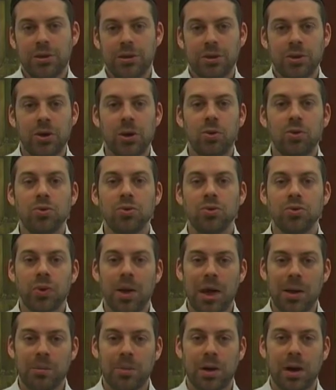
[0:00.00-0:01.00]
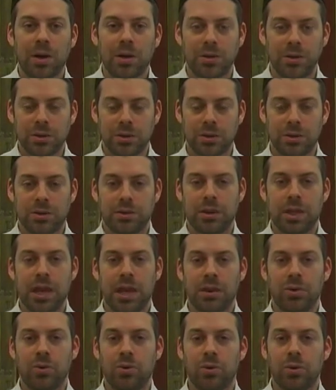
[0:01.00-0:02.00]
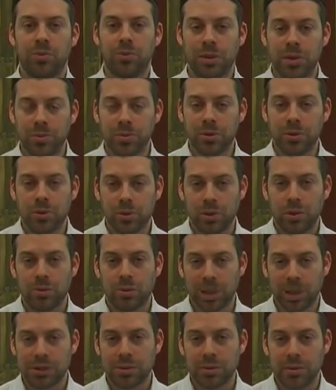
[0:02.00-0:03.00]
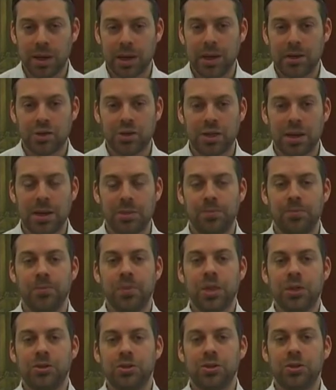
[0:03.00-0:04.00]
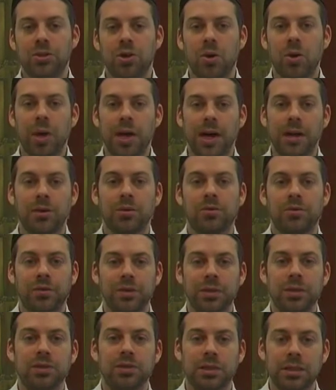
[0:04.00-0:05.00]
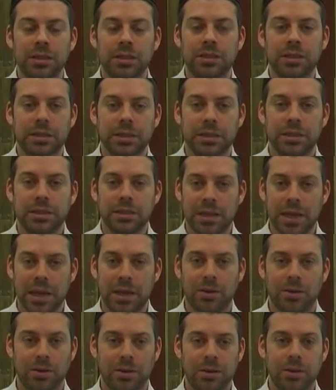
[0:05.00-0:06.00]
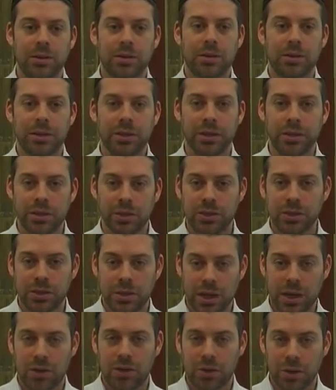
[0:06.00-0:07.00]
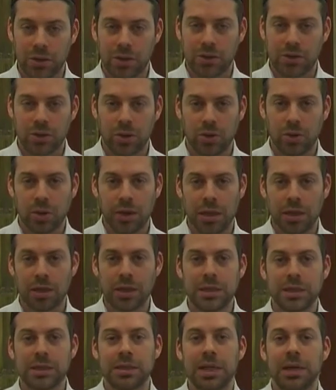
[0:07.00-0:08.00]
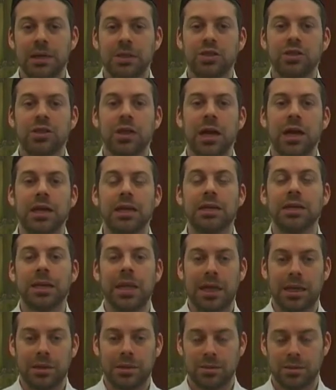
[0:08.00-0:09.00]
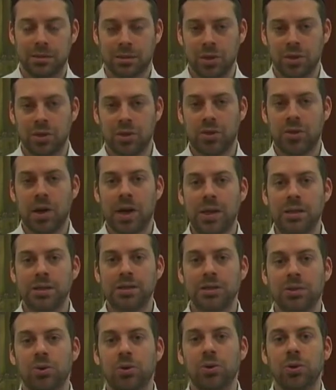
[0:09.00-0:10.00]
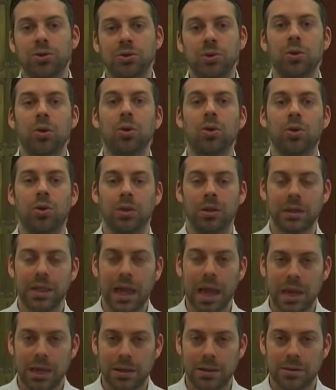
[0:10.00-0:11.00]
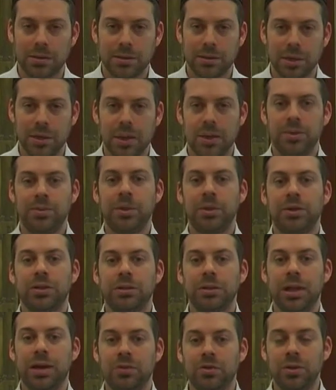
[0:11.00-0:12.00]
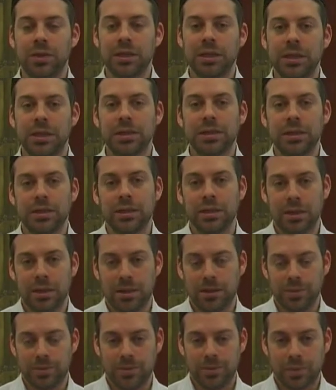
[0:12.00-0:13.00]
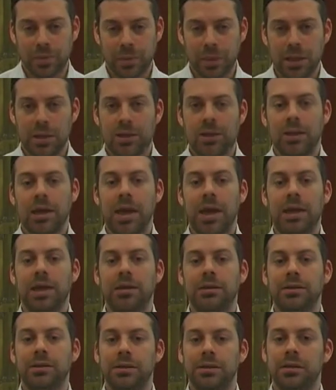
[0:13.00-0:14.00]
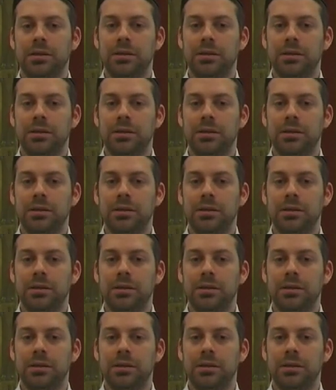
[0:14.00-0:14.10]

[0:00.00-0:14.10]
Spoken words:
Those rabbis or people who are blessed by Hashem to know how to figure these things out that are in the Torah, it's like a shining light. The Torah is called or, light, because everything is in there. And